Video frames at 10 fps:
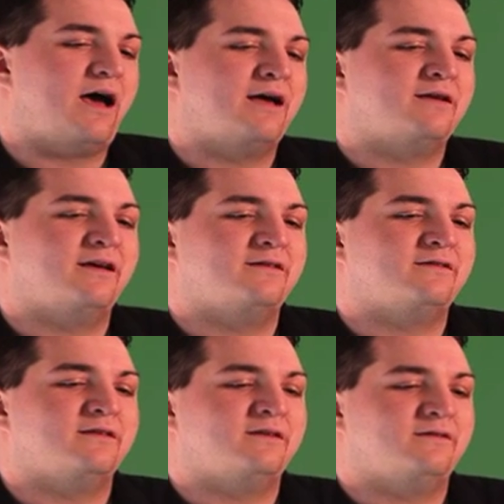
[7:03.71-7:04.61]
I
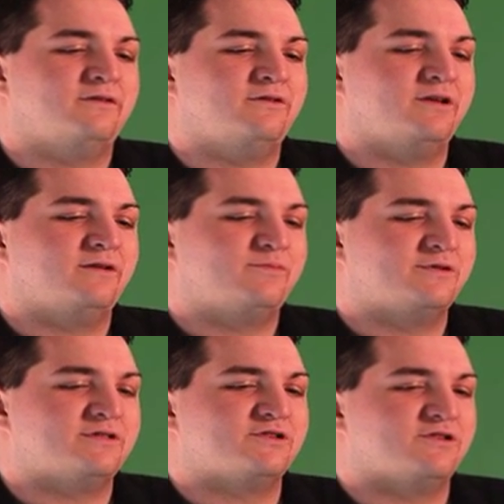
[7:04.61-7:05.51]
get the unique
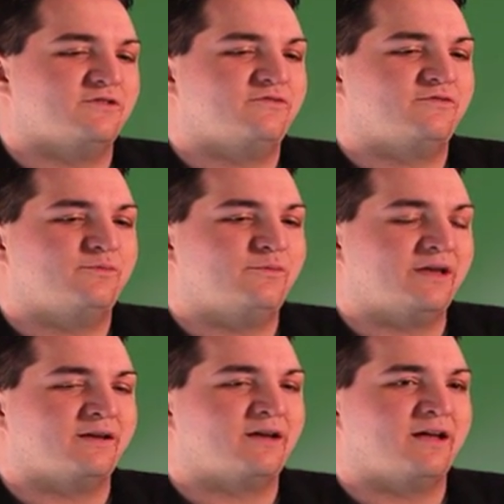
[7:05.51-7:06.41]
position of
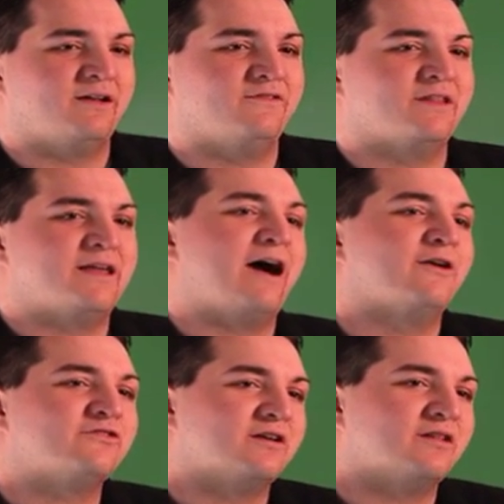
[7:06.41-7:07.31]
being kind of on the
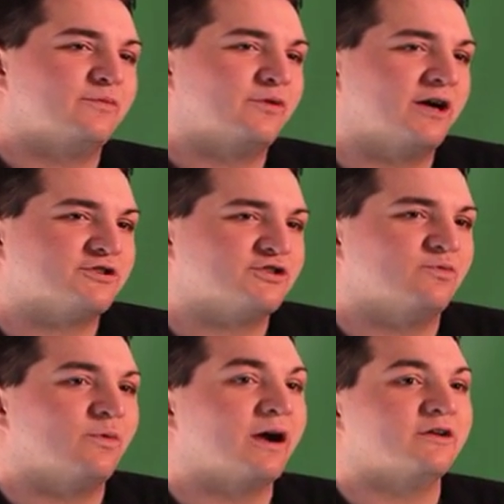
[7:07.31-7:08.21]
outside of the production,
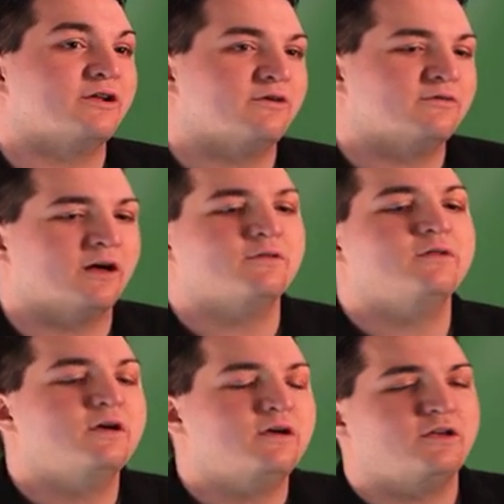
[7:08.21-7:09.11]
where, you know,
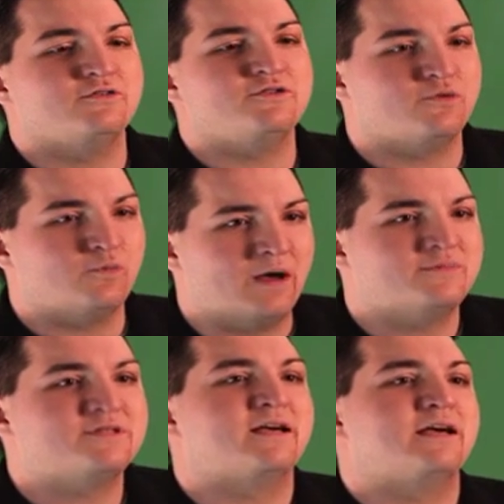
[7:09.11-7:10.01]
I'll do the
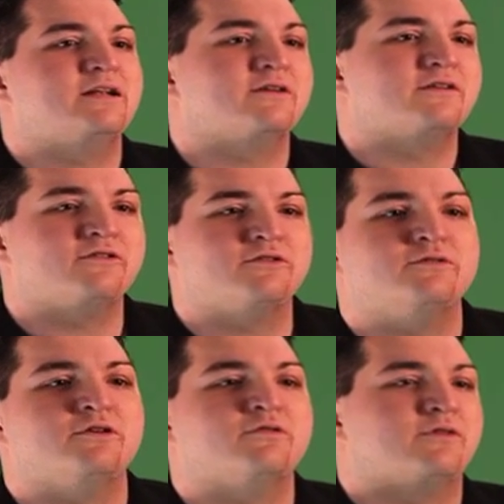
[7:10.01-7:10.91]
website and I'll get to,
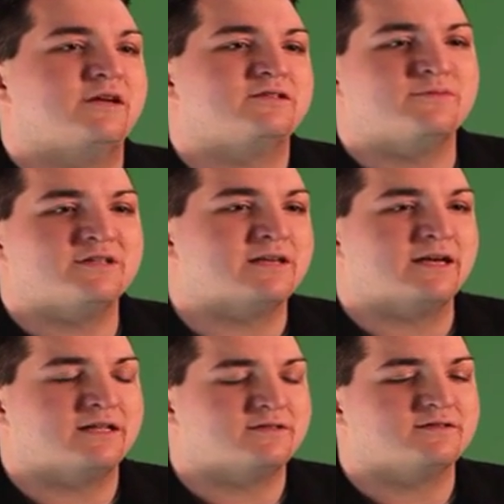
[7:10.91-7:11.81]
you know, create some
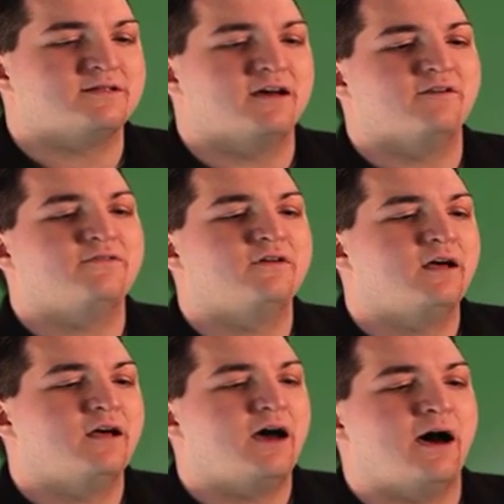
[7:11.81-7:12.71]
designs and stuff
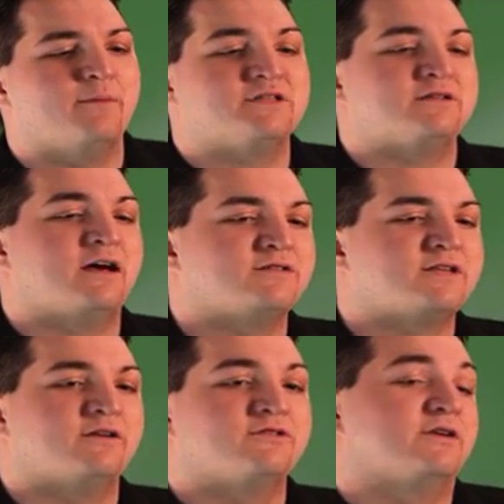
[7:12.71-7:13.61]
as an
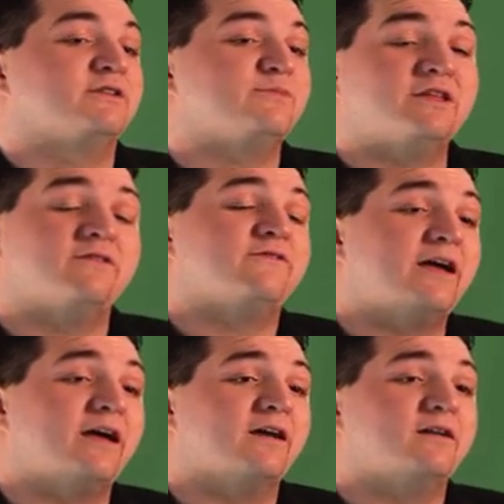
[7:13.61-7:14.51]
outsider. So I get to be the
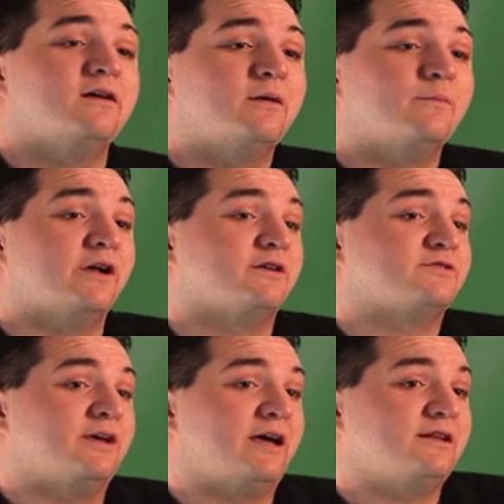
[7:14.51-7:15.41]
fan, but I
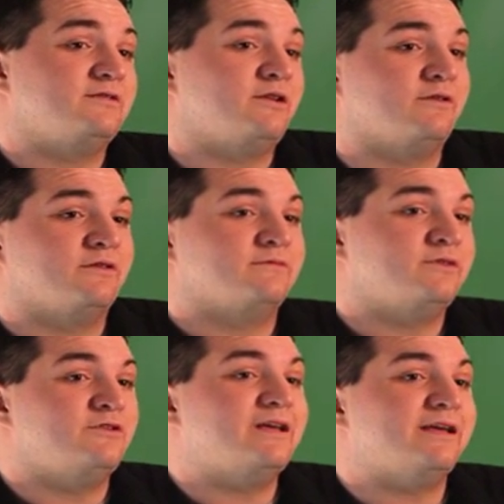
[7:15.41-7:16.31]
also get, you know, a
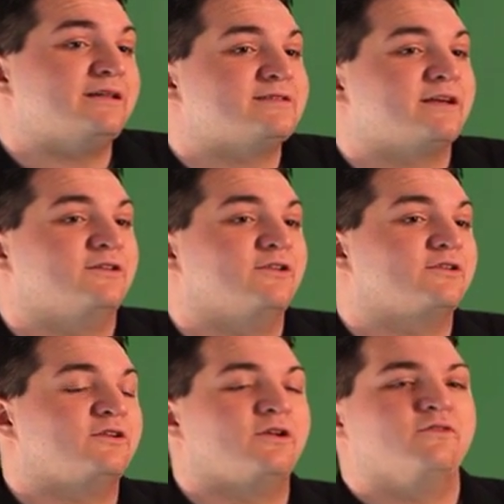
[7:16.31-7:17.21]
unique inside
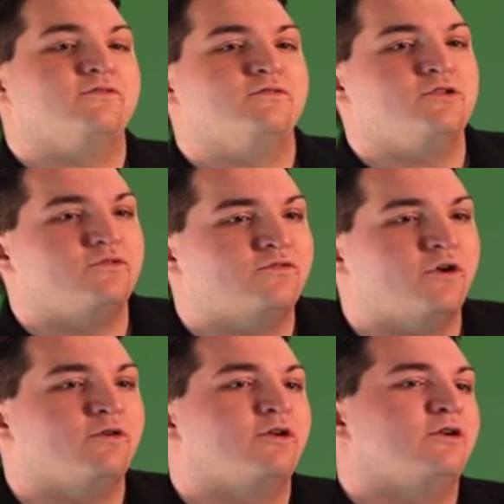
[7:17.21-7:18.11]
look, you know, of new
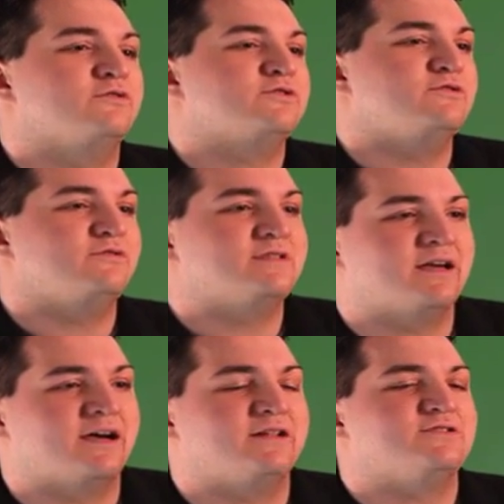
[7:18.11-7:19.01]
photos, new
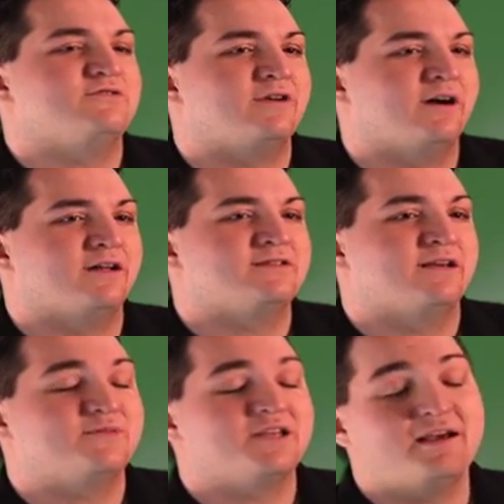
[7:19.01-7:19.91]
designs, new
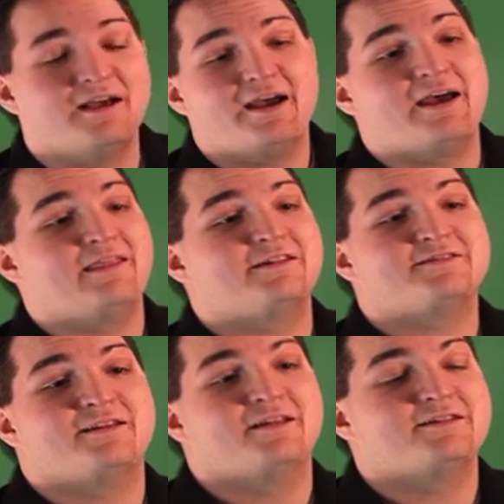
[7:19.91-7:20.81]
concepts, and
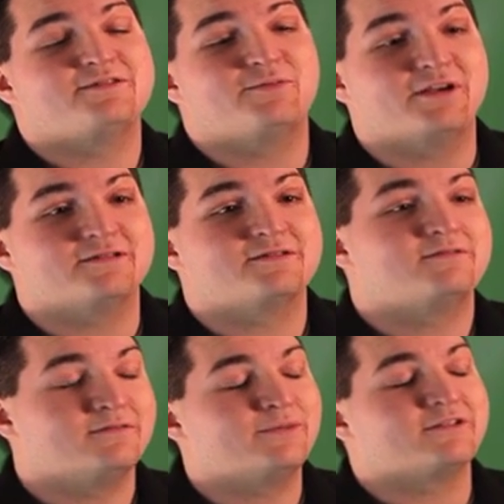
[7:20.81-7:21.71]
that's the
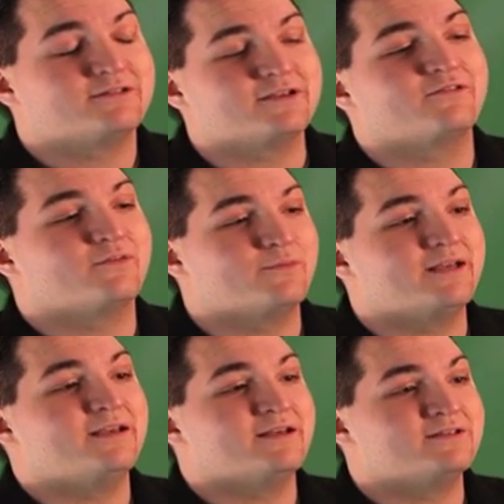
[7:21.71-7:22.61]
biggest thing for me,
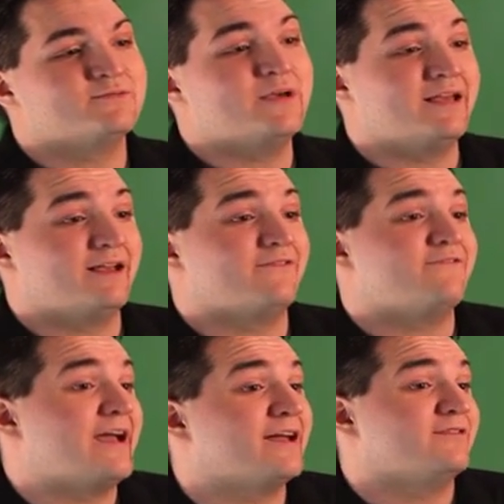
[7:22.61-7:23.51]
is being a
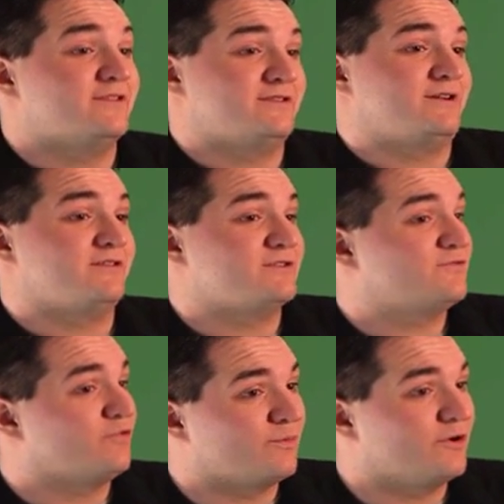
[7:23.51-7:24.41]
fan of the series
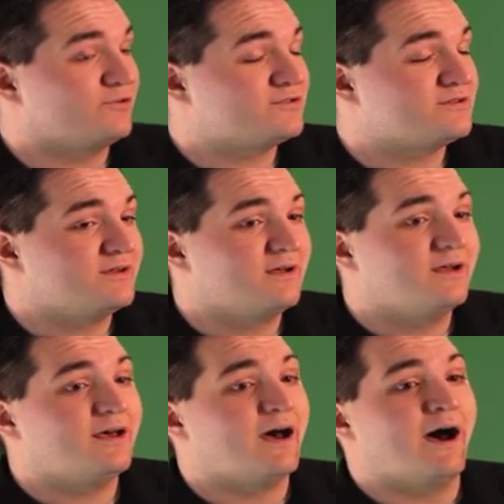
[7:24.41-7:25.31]
foremost,
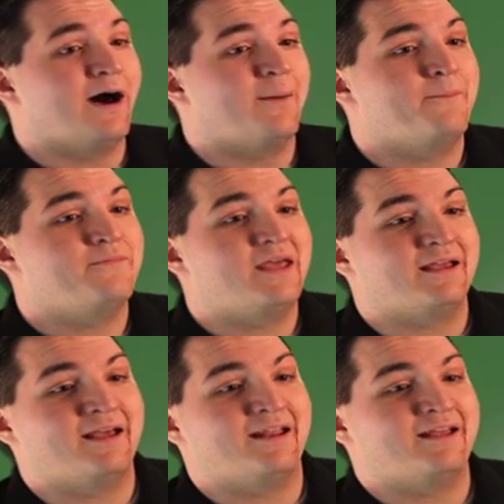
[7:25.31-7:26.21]

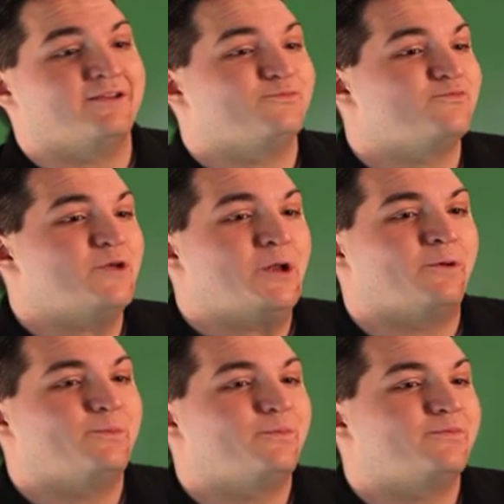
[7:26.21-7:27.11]
and getting, you know,